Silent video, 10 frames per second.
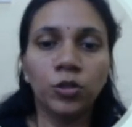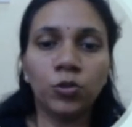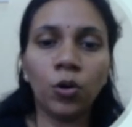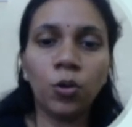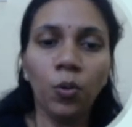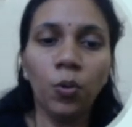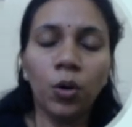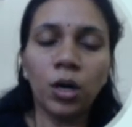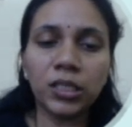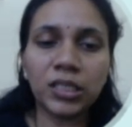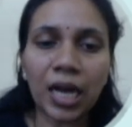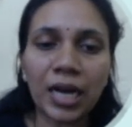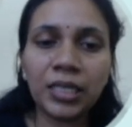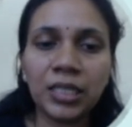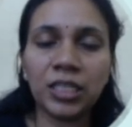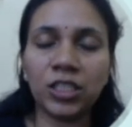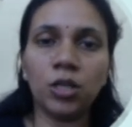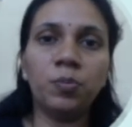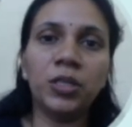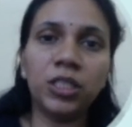So a scientist,
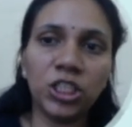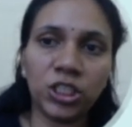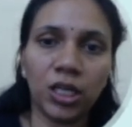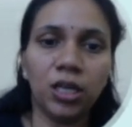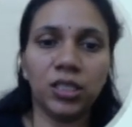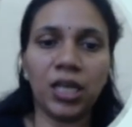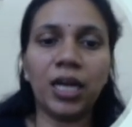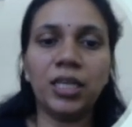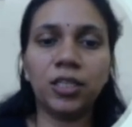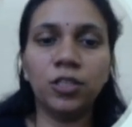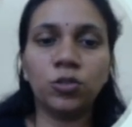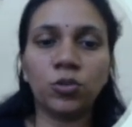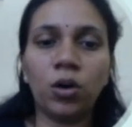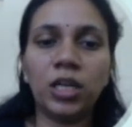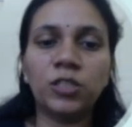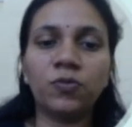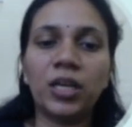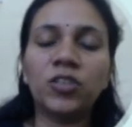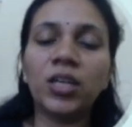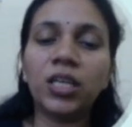a British scientist called as
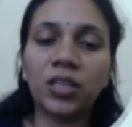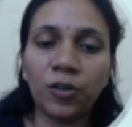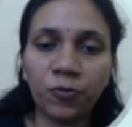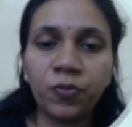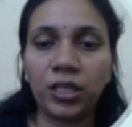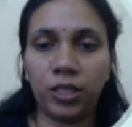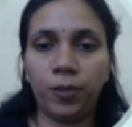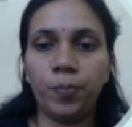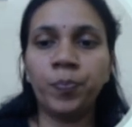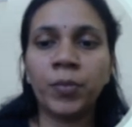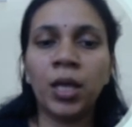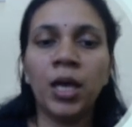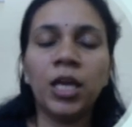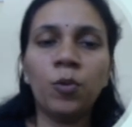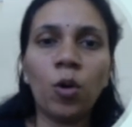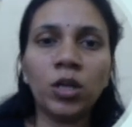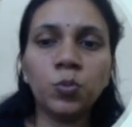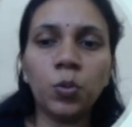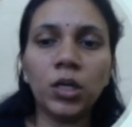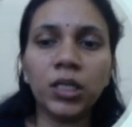Frederick Griffith, he
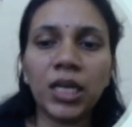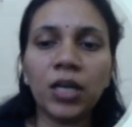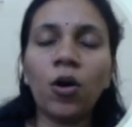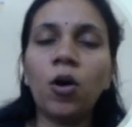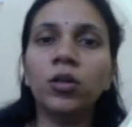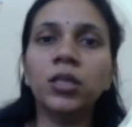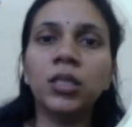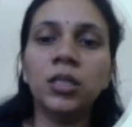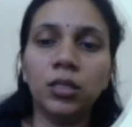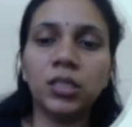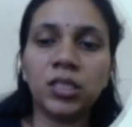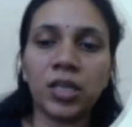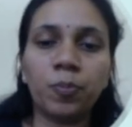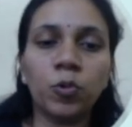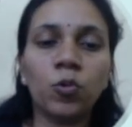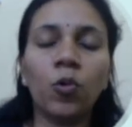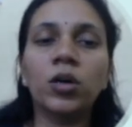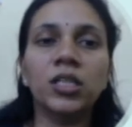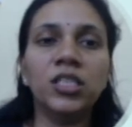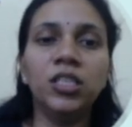was working on
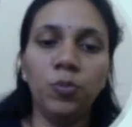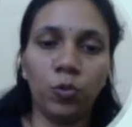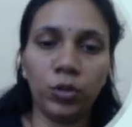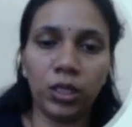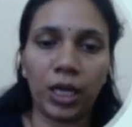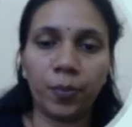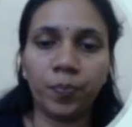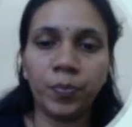Streptococcus pneumoniae,